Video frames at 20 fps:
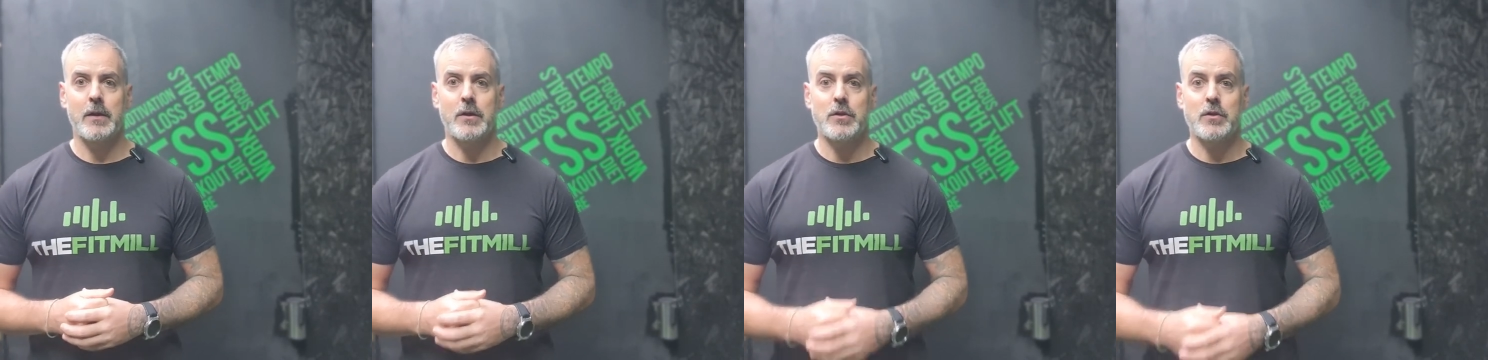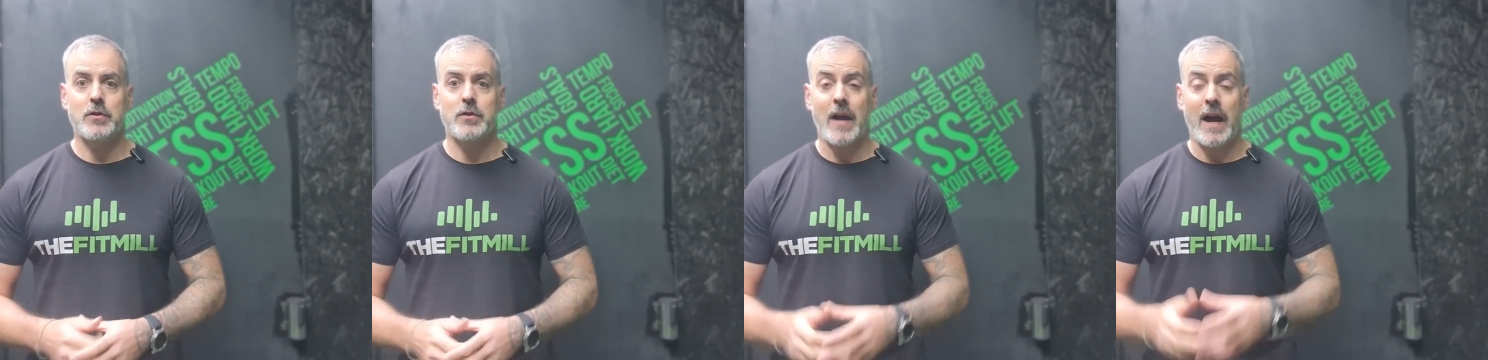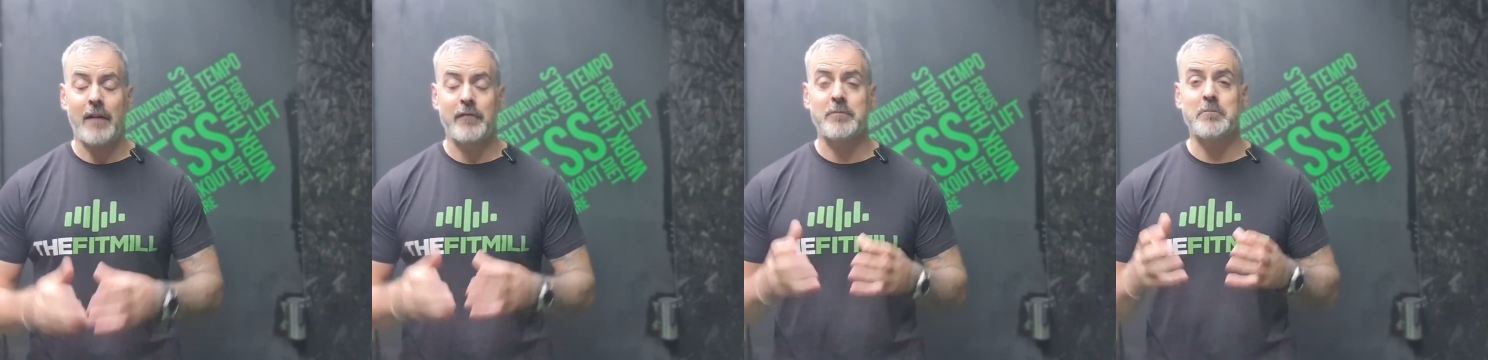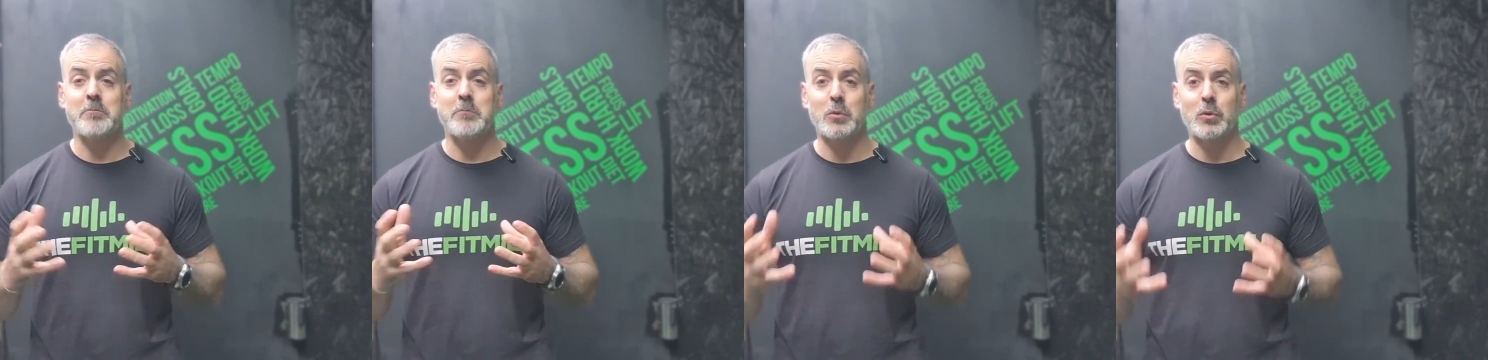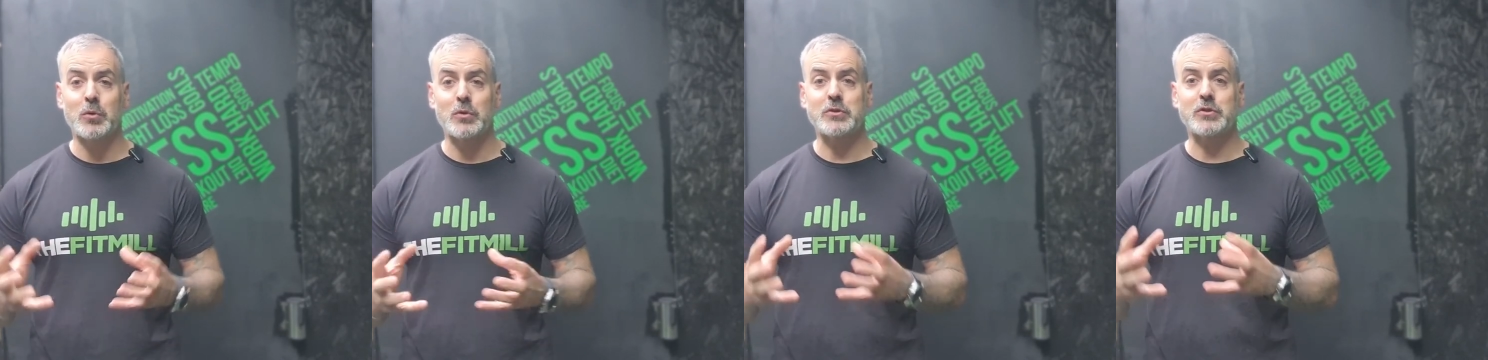and have
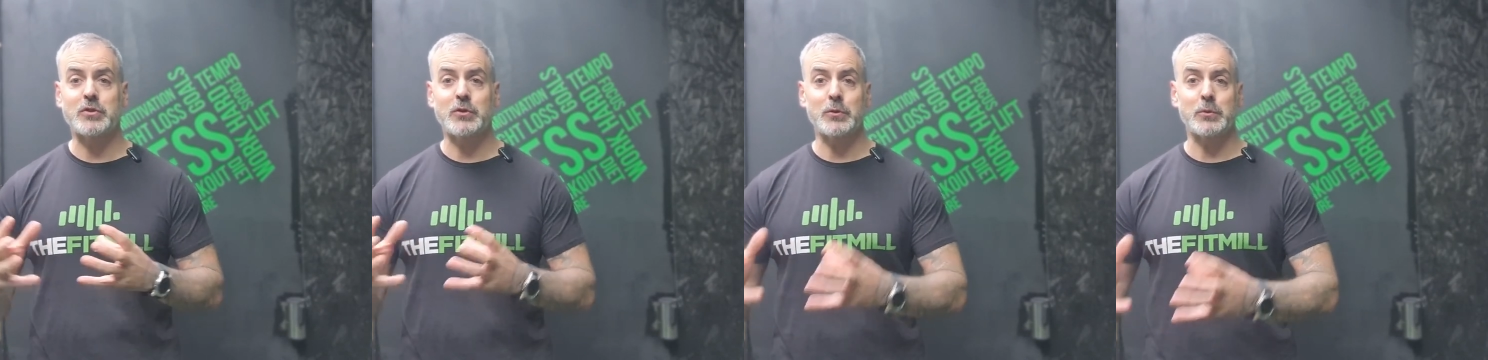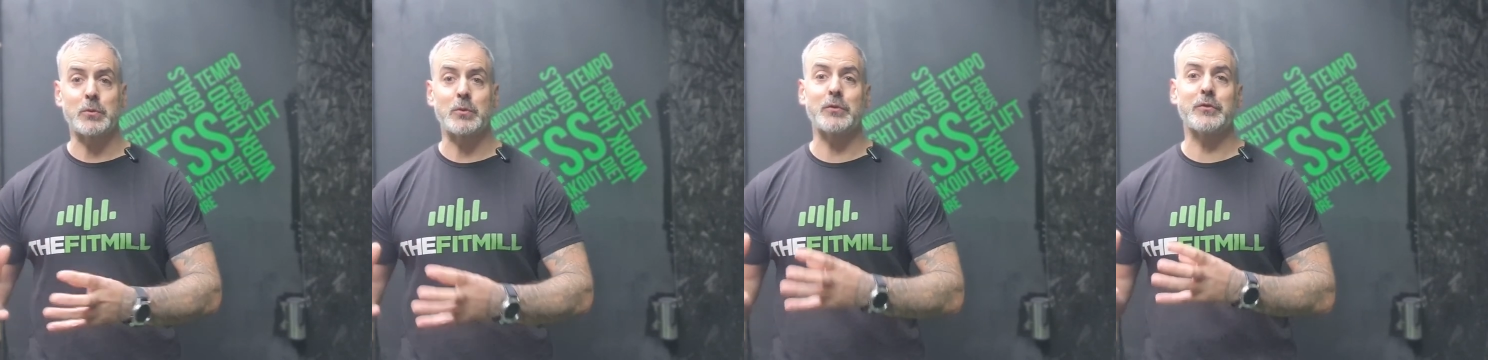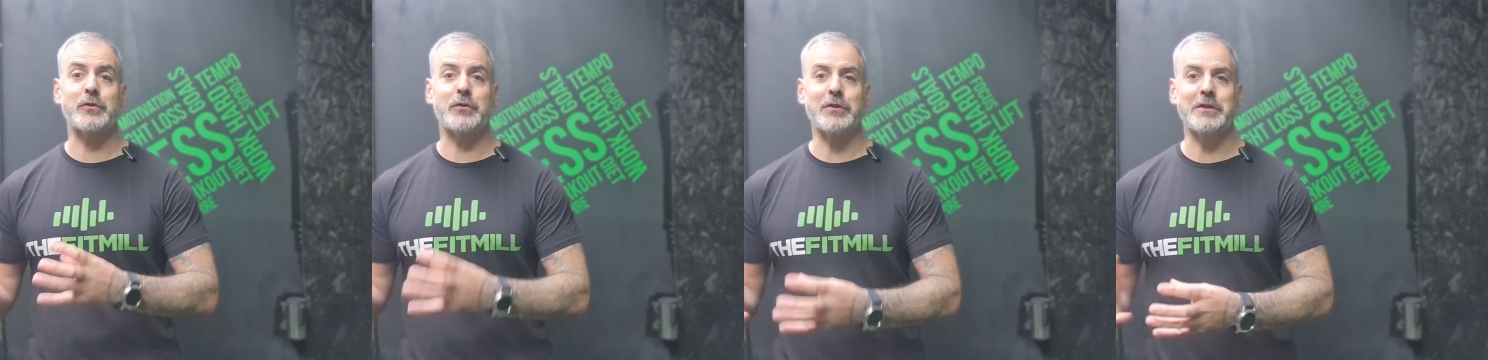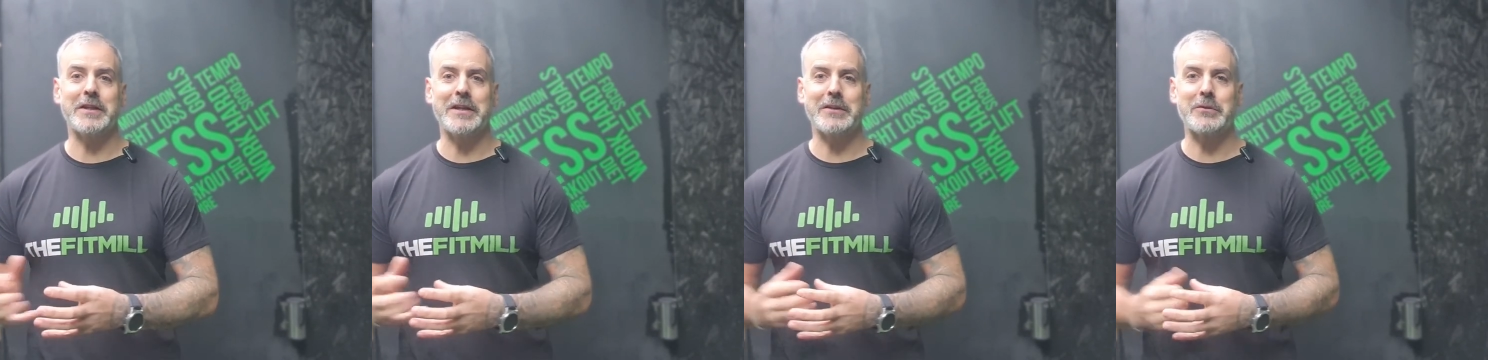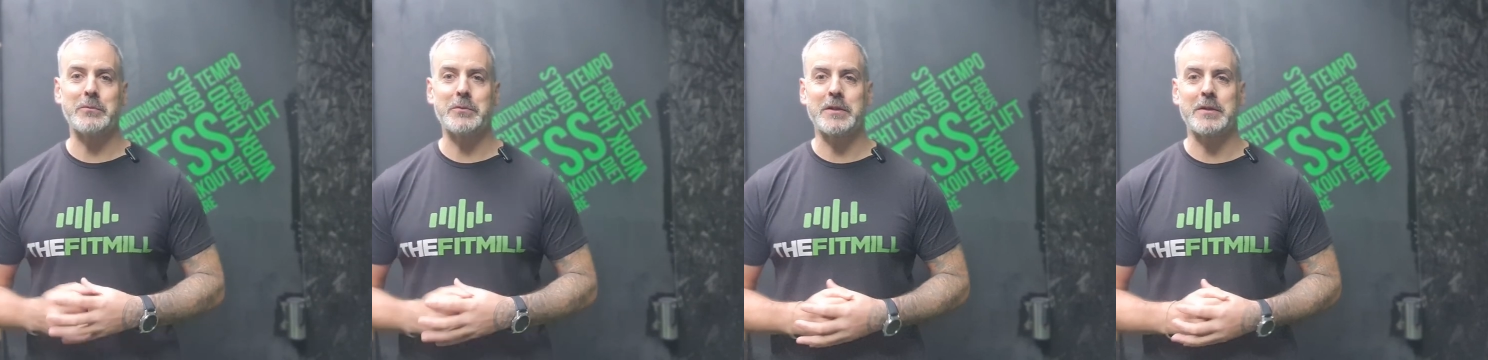more tools to
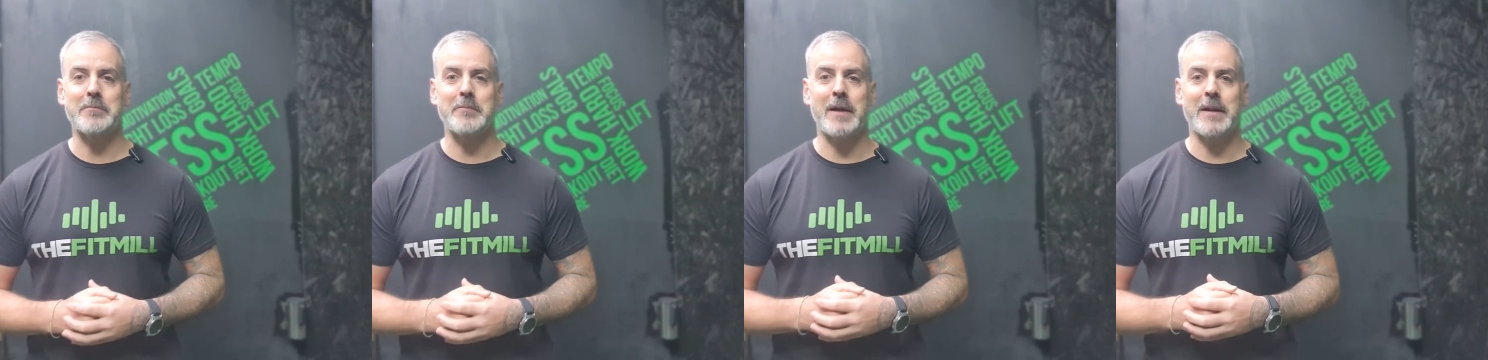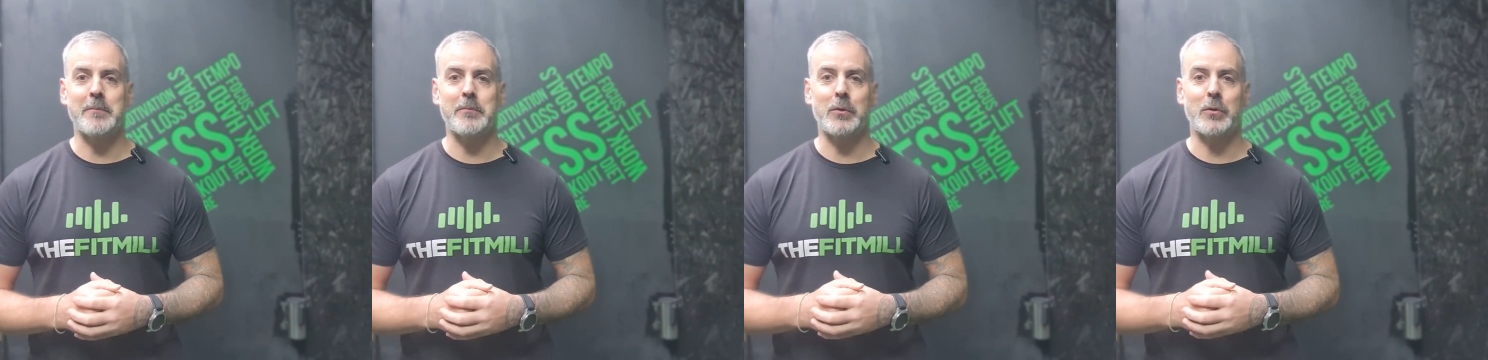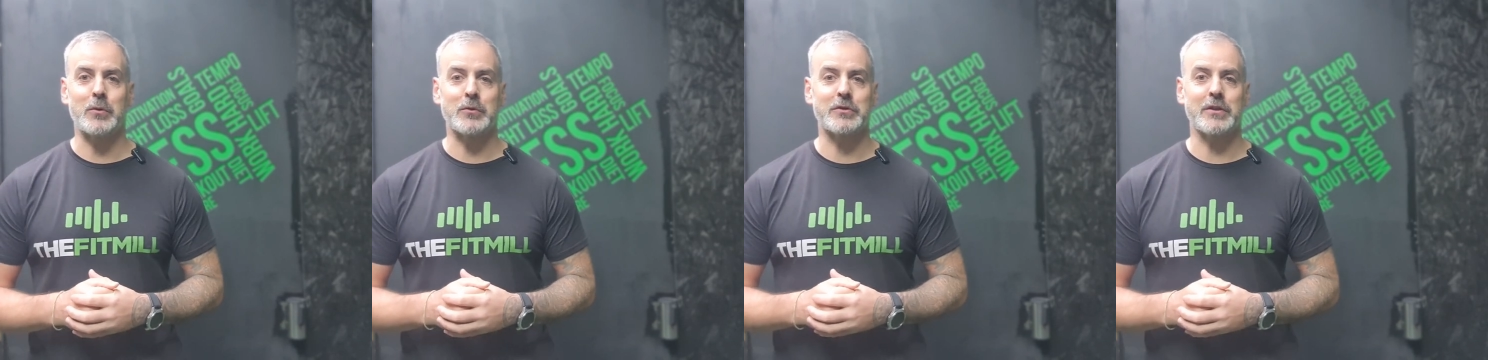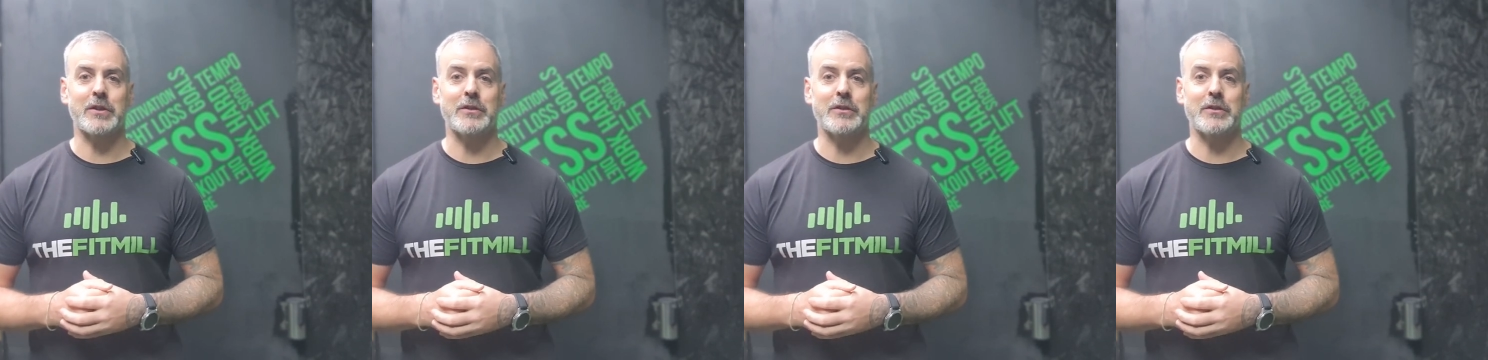deal with the menopause